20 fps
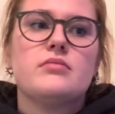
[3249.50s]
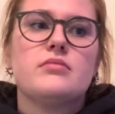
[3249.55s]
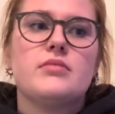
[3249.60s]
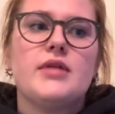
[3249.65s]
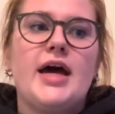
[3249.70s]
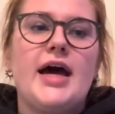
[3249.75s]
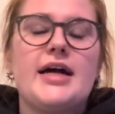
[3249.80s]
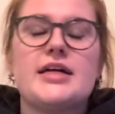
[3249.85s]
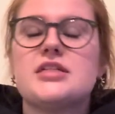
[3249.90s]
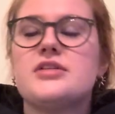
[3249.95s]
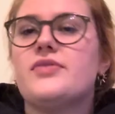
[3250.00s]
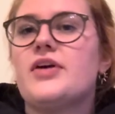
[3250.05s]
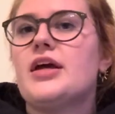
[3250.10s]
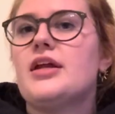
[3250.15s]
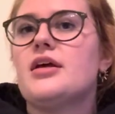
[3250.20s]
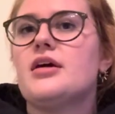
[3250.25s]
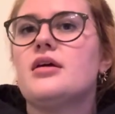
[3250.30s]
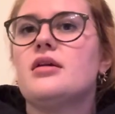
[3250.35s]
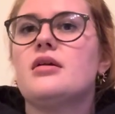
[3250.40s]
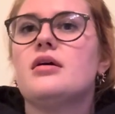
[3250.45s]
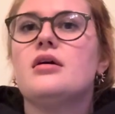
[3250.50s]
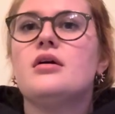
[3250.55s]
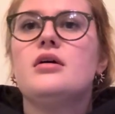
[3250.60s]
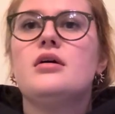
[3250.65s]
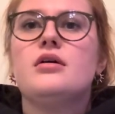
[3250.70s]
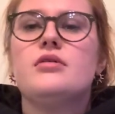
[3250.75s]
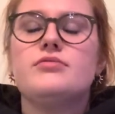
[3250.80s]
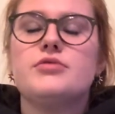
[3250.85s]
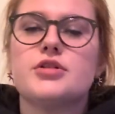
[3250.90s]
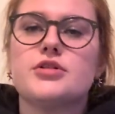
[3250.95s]
activated,
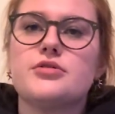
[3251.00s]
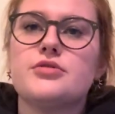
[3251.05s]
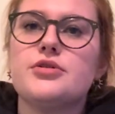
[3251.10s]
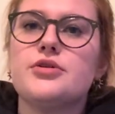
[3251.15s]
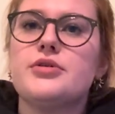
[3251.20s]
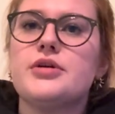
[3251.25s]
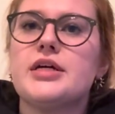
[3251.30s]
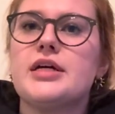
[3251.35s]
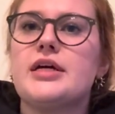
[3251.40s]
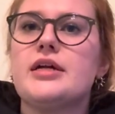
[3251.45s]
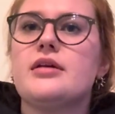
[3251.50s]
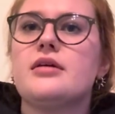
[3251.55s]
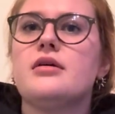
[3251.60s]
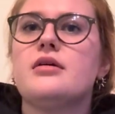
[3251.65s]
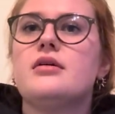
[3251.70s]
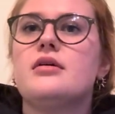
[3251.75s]
recruited.